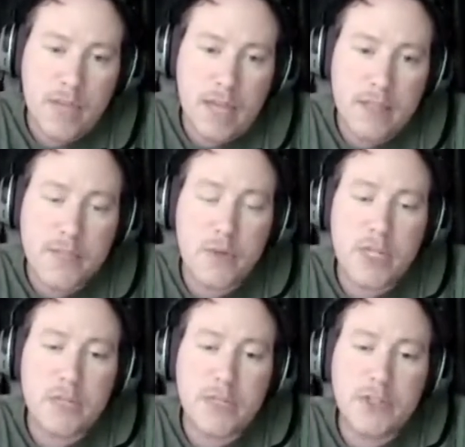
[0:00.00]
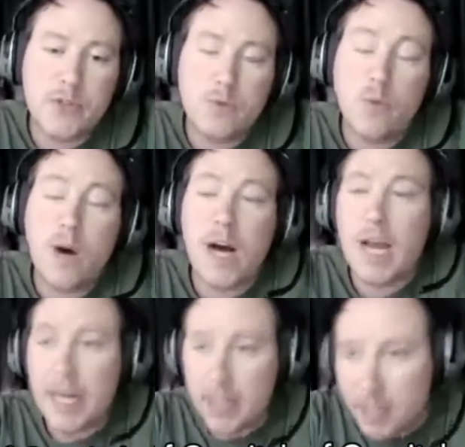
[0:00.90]
And this brings me to
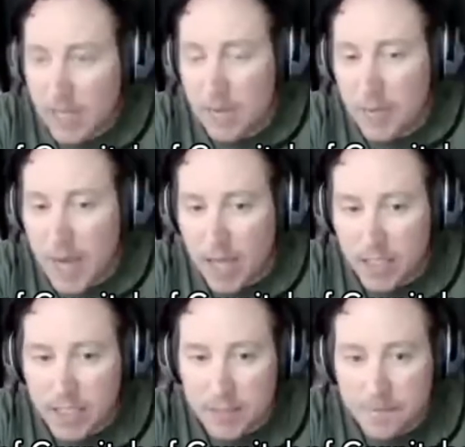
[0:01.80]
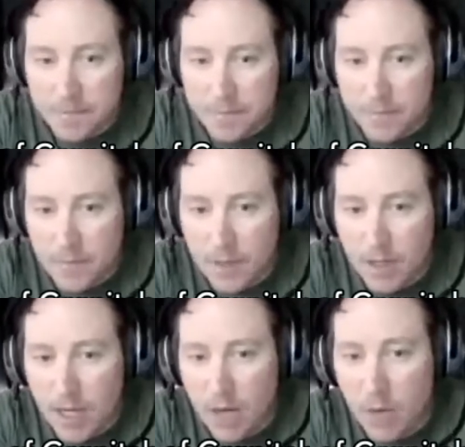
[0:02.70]
why I'm a paladin.
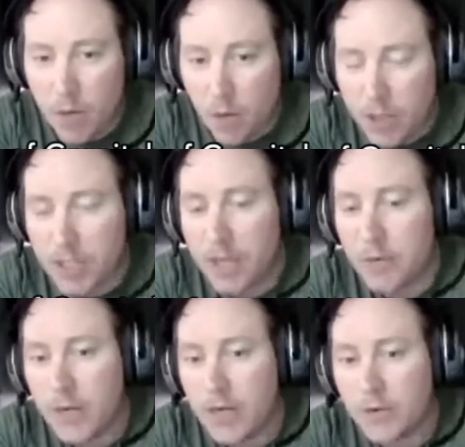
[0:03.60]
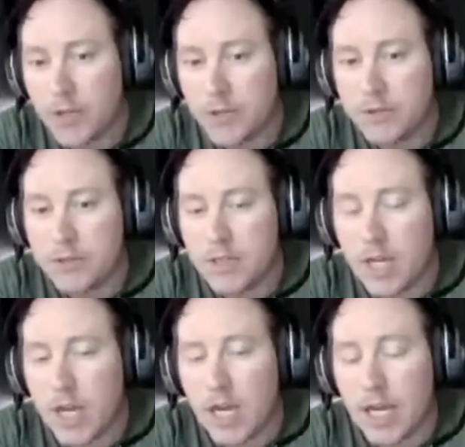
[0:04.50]
Uh, while working on the railroad,
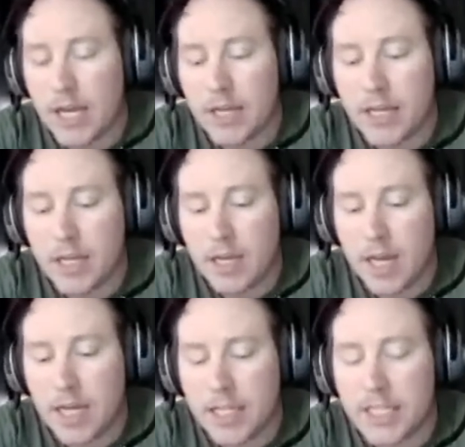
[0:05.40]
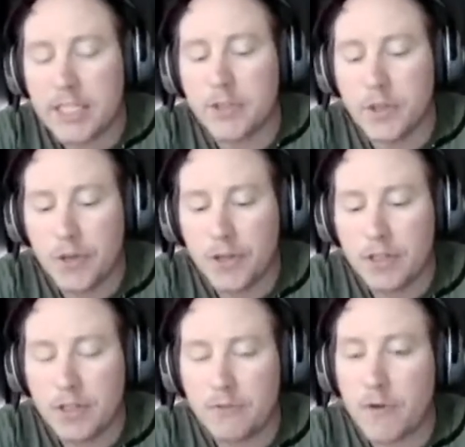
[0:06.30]
I uh, healed
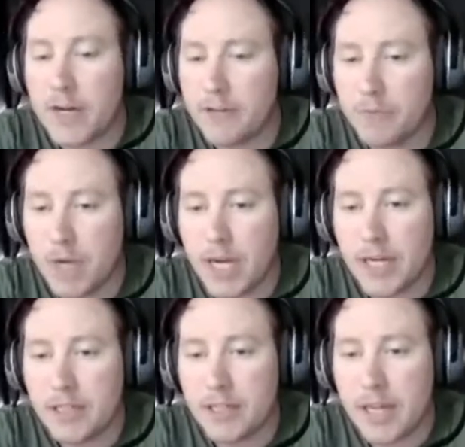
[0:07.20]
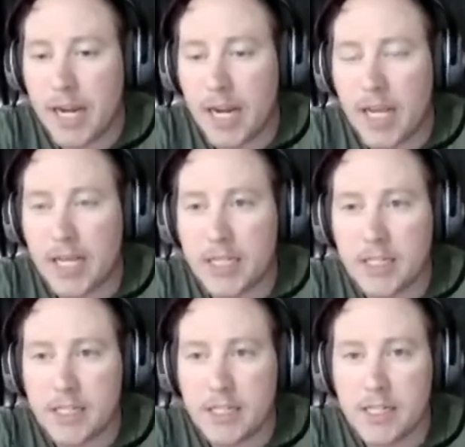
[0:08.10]
a friend of mine,
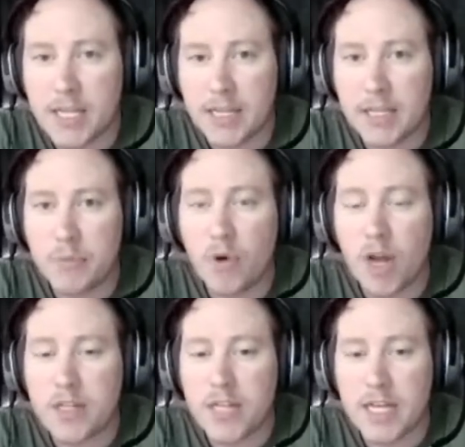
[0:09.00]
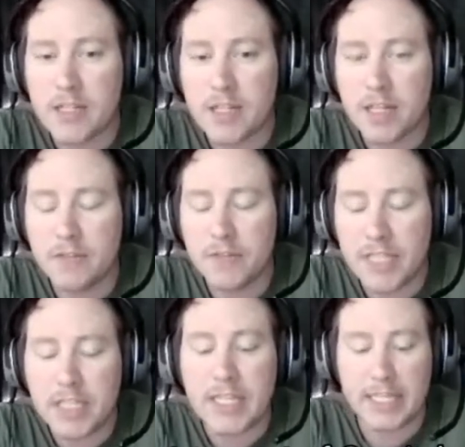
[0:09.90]
and in the process of
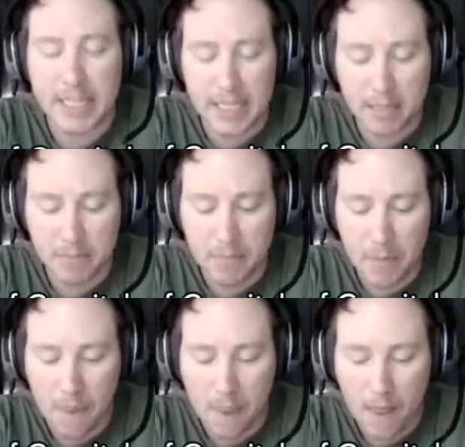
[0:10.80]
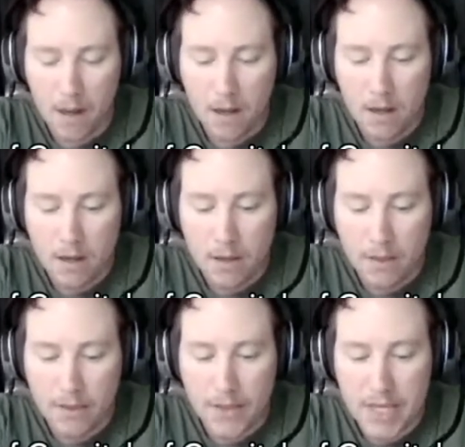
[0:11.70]
healing him,
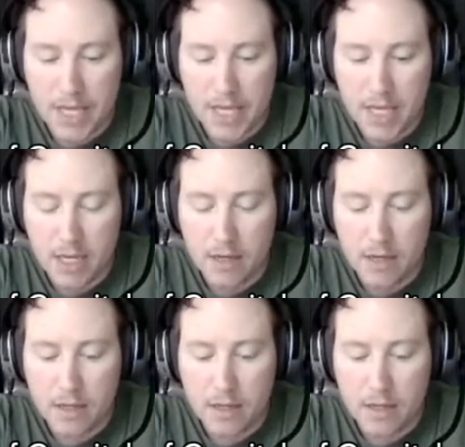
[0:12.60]
the